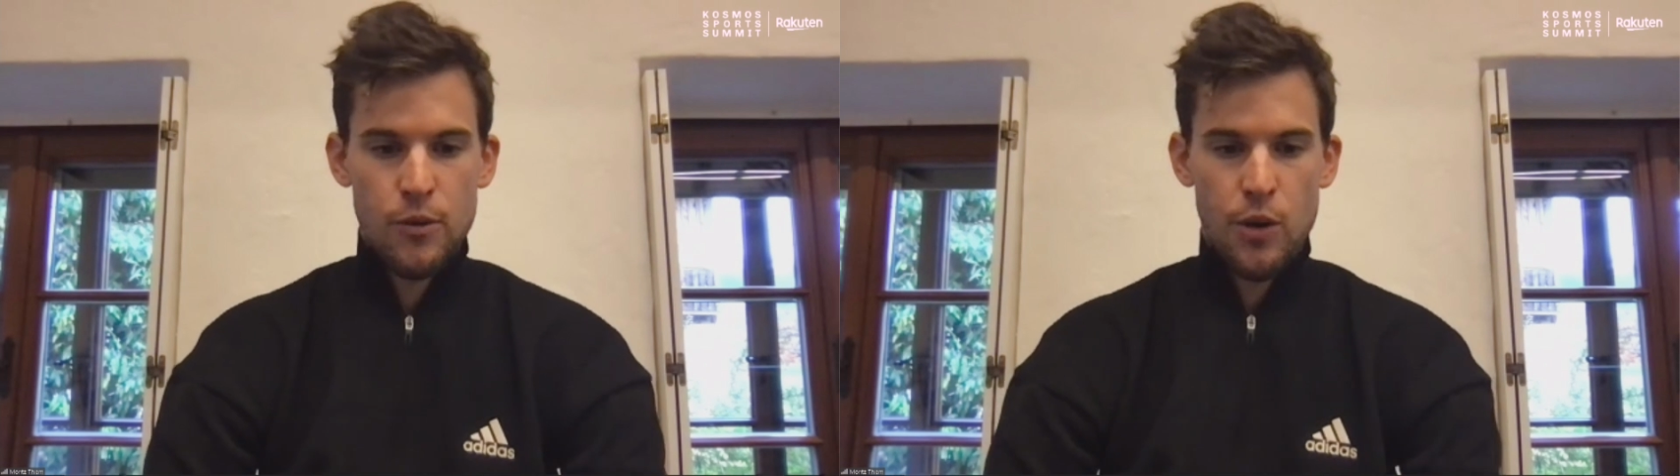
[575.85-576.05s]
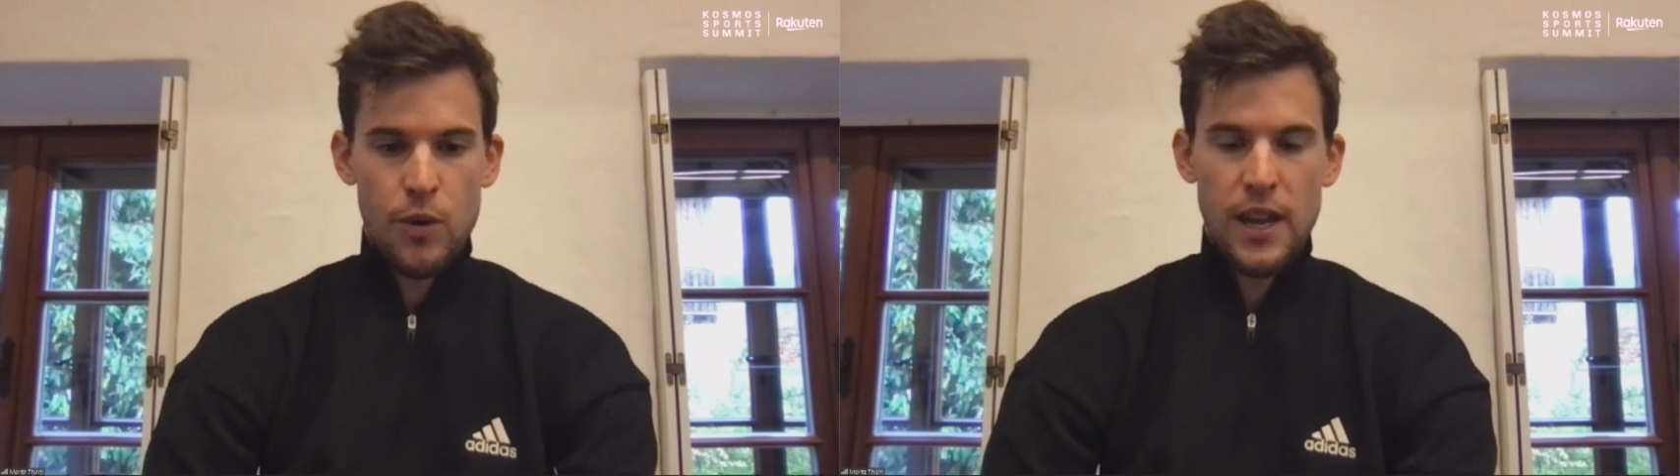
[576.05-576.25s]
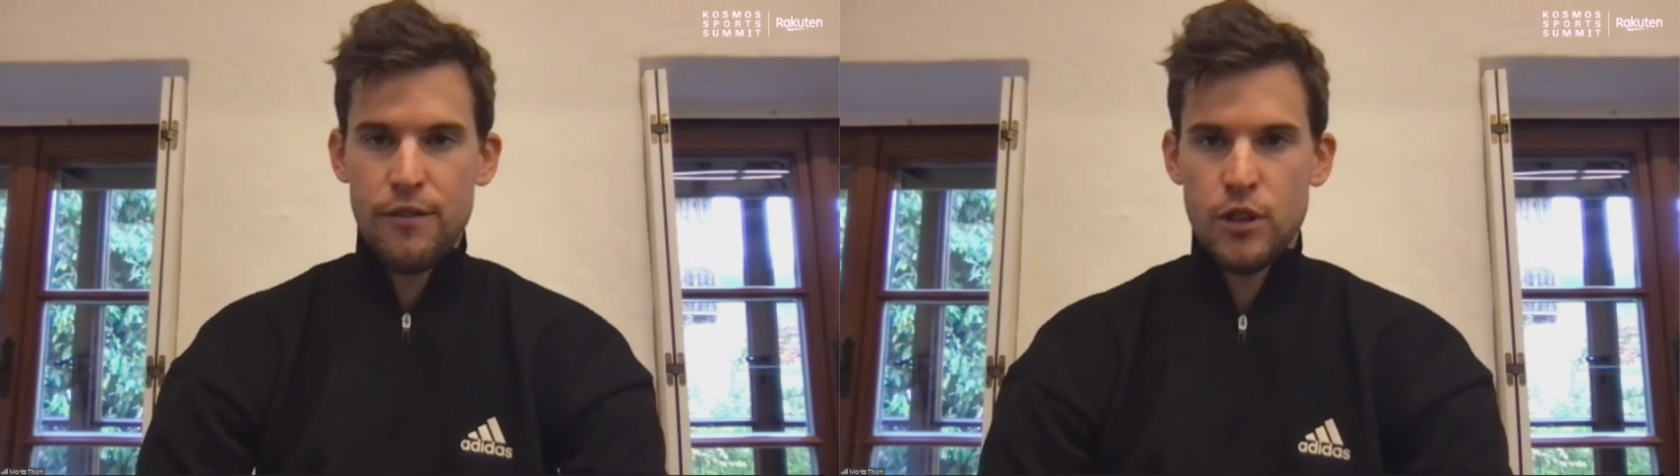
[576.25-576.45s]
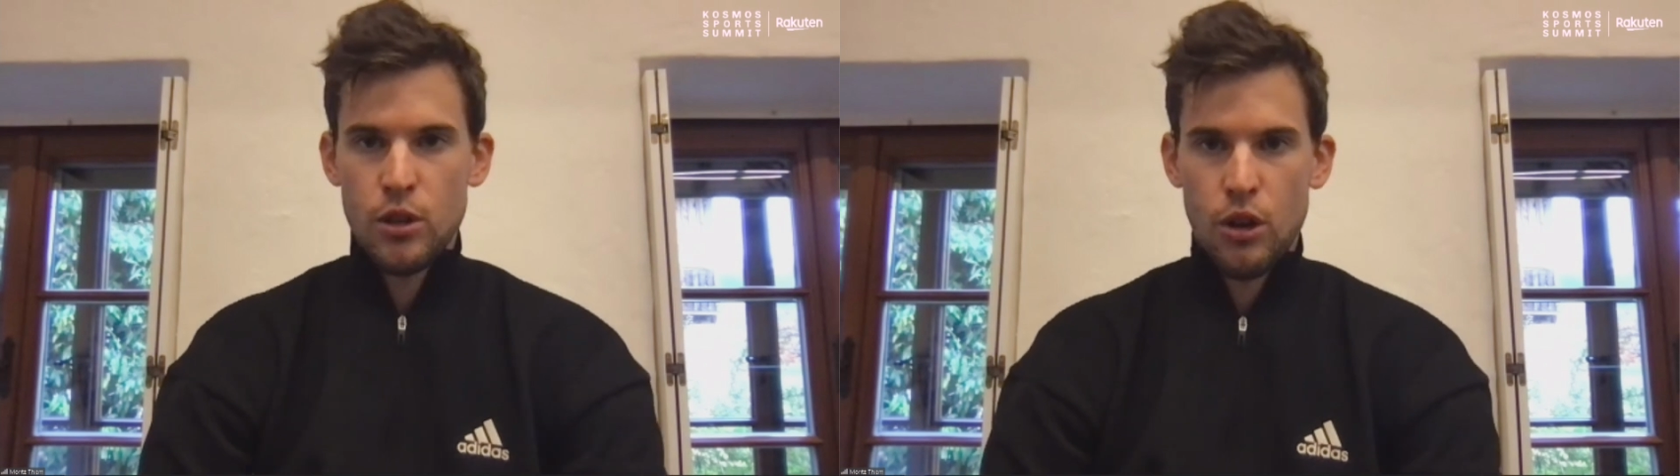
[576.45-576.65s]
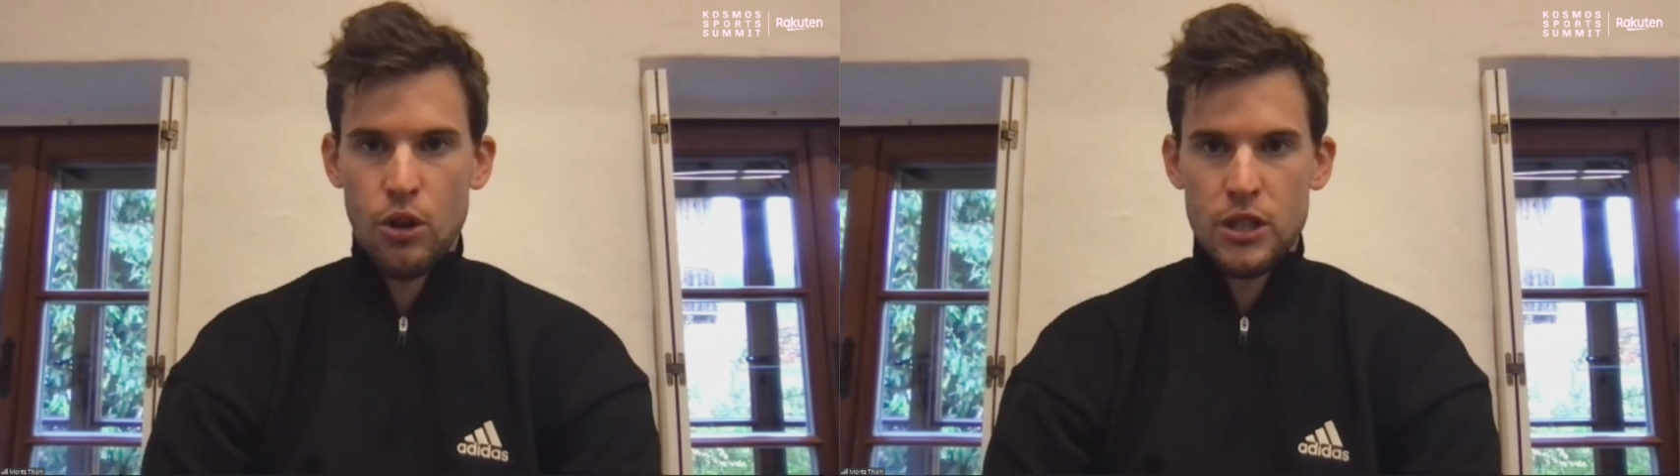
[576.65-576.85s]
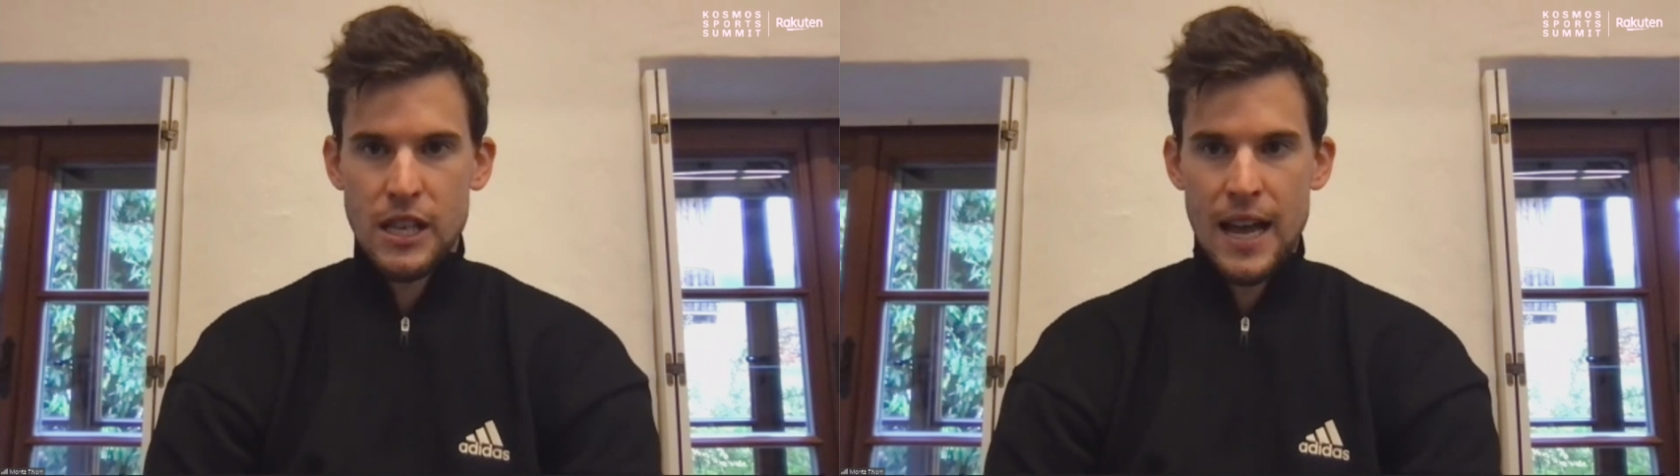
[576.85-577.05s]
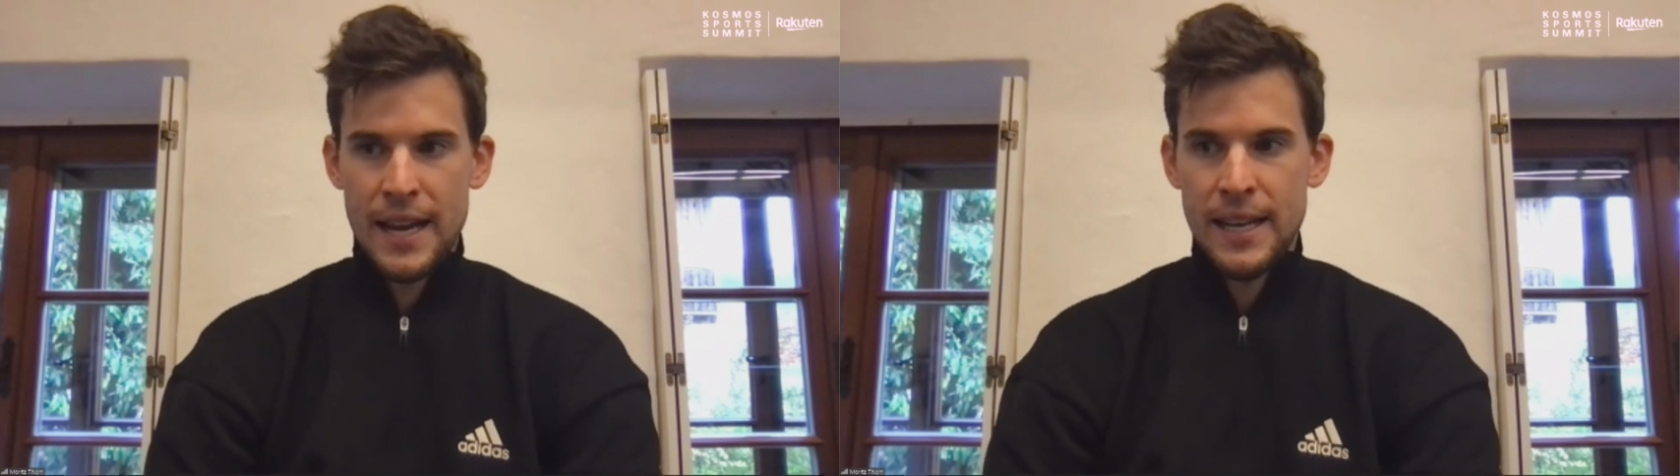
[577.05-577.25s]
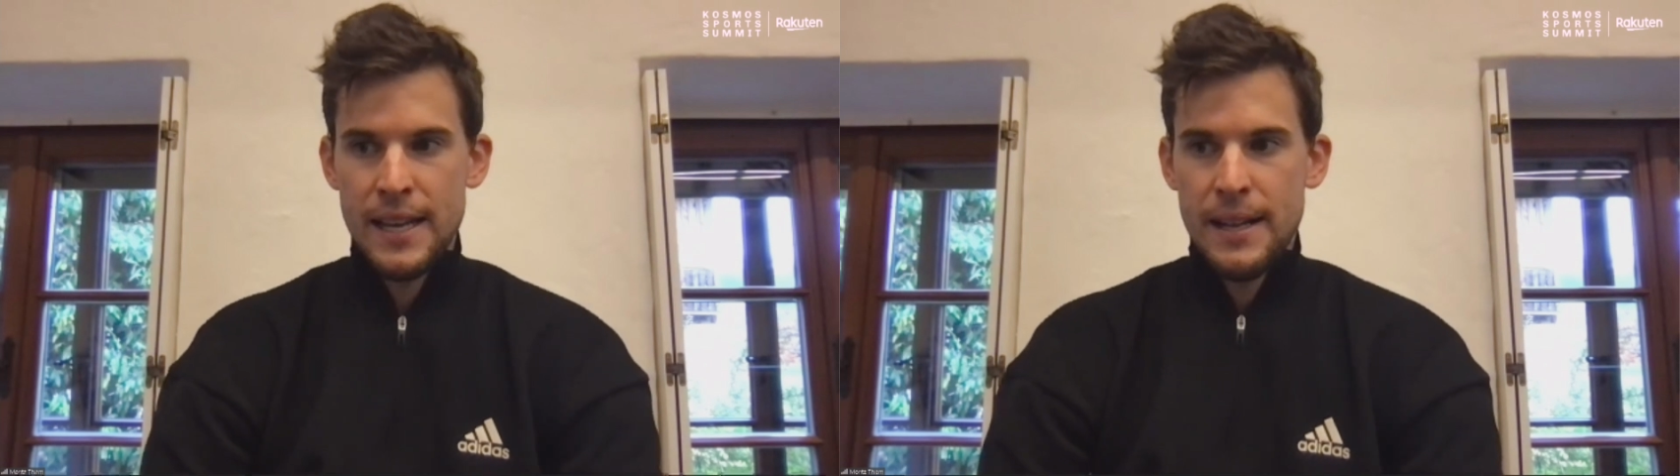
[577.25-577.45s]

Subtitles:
where we have no coastline,